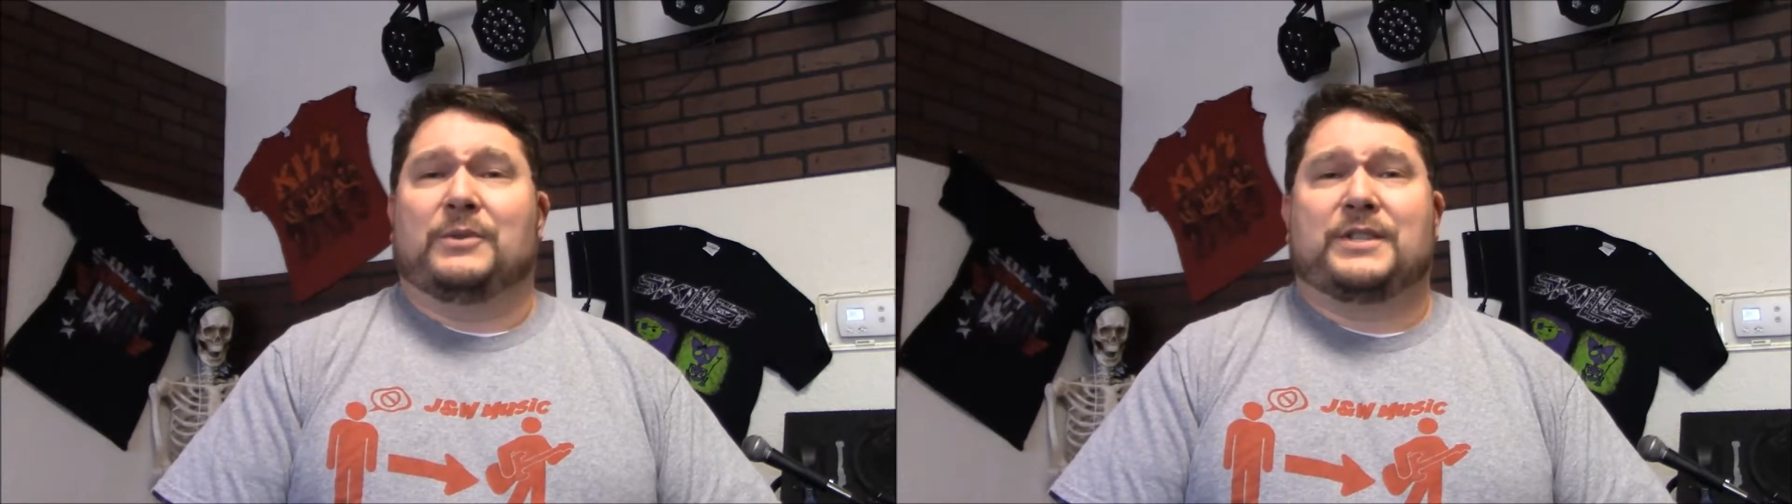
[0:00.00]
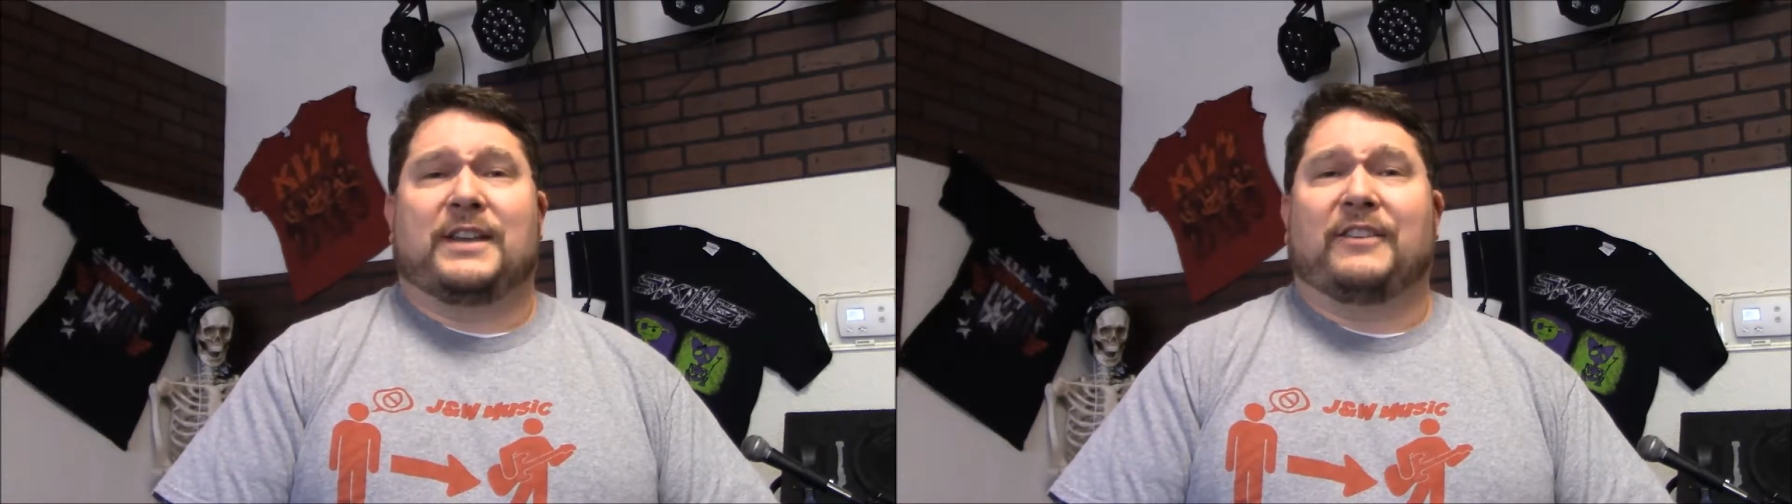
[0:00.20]

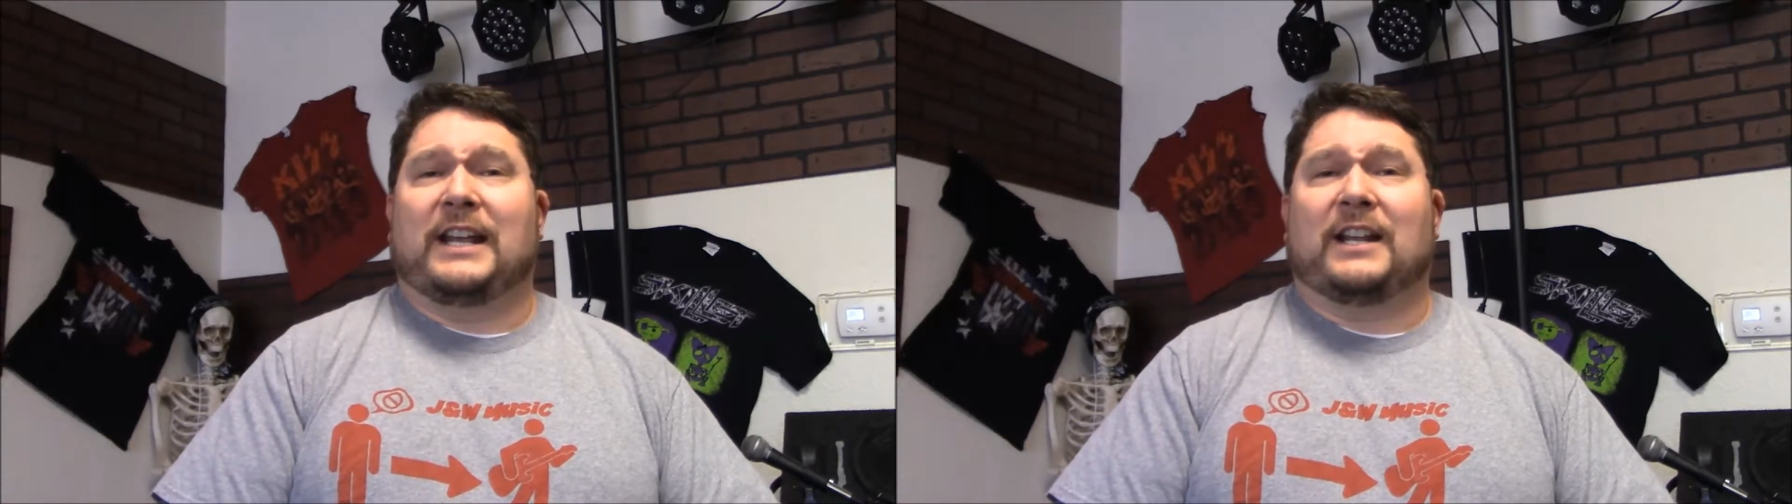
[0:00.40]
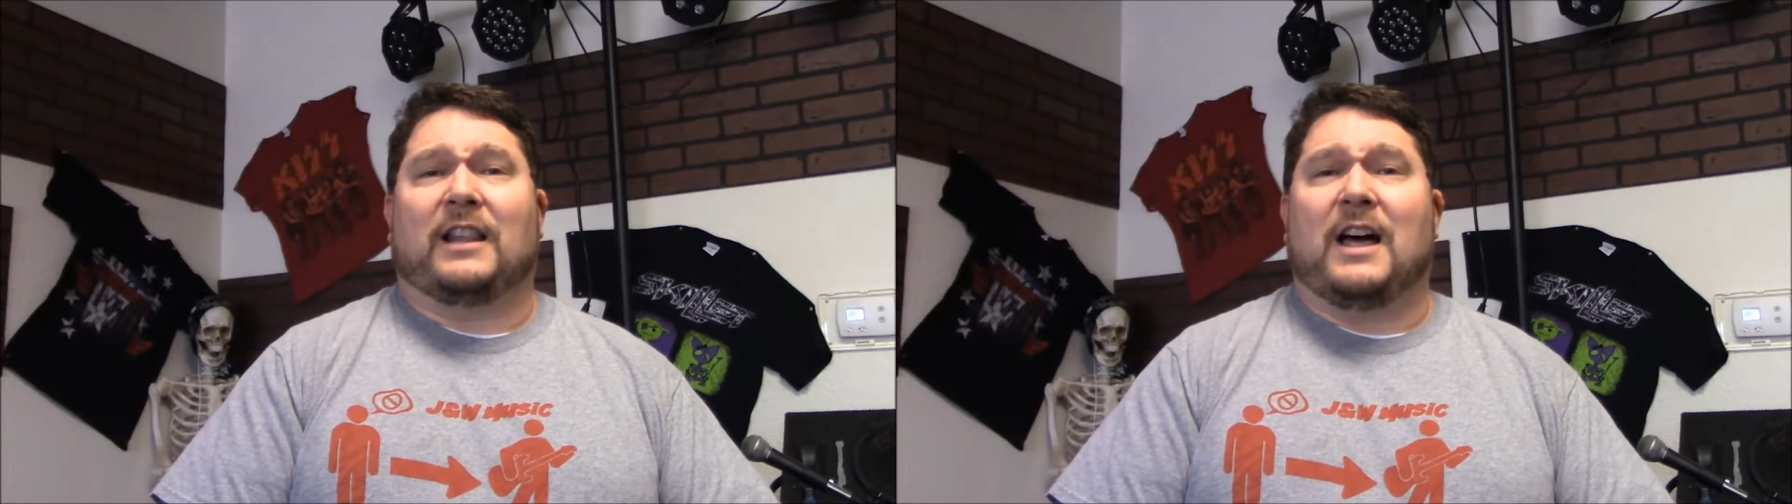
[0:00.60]
seven,
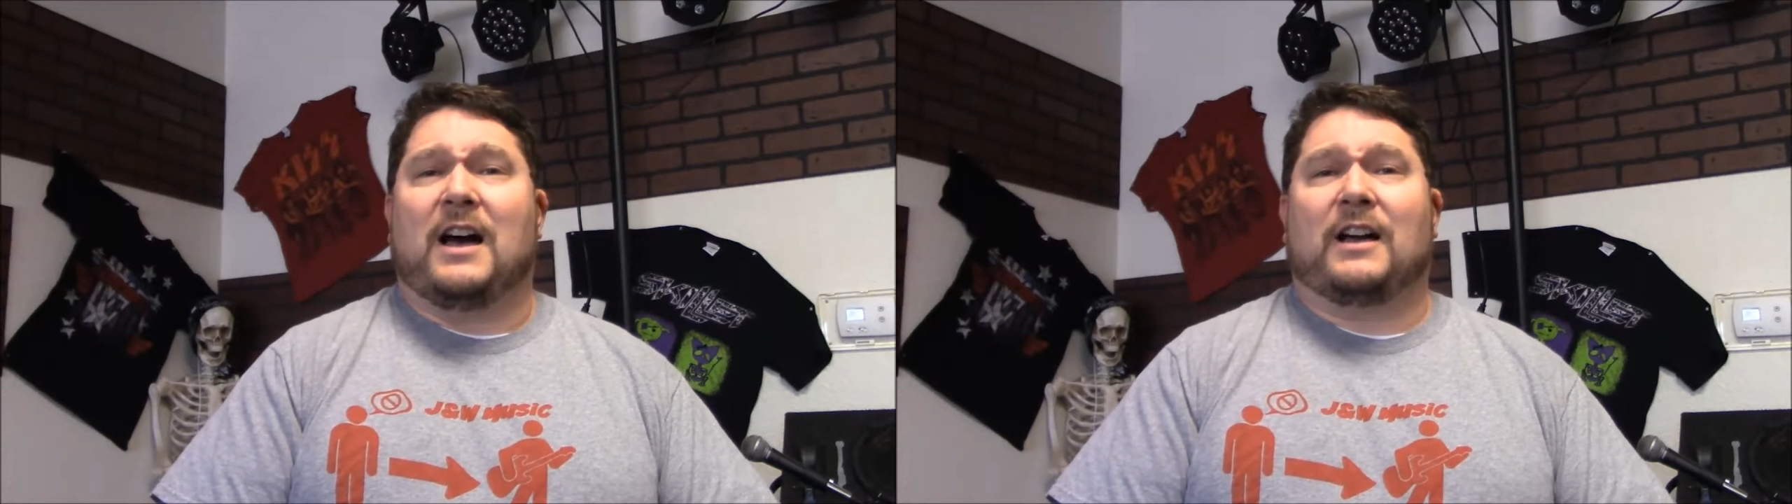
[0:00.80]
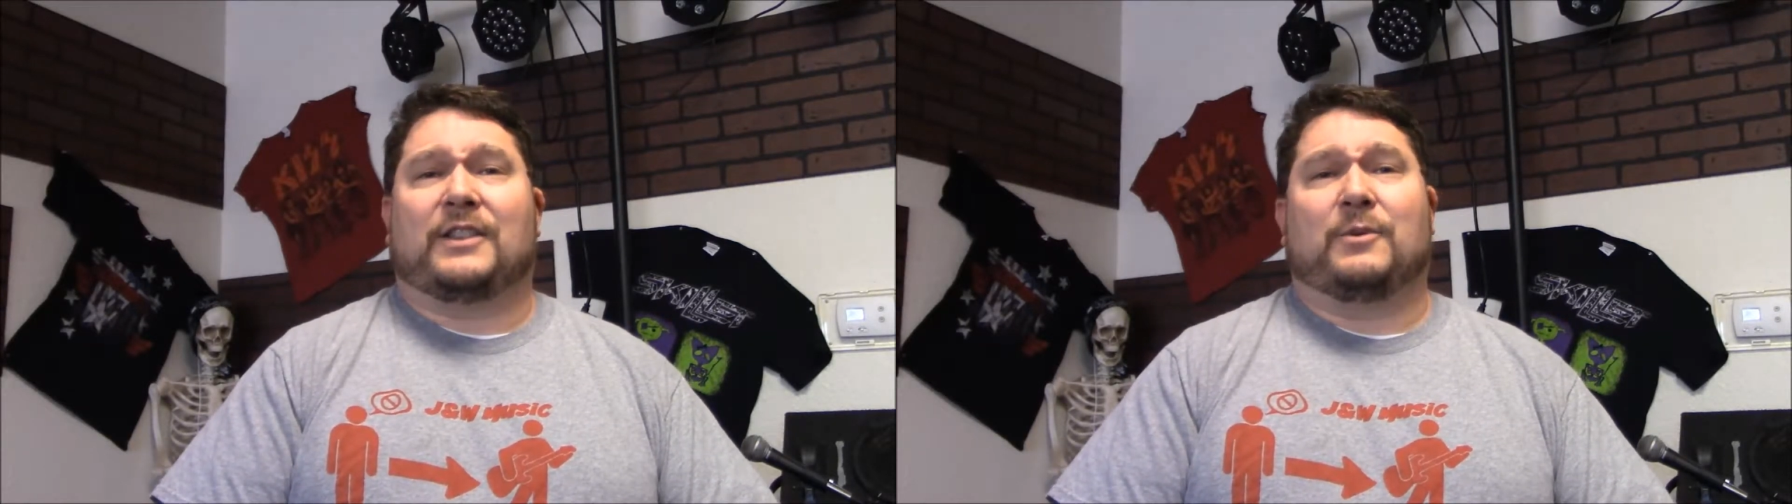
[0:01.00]
eight o'clock.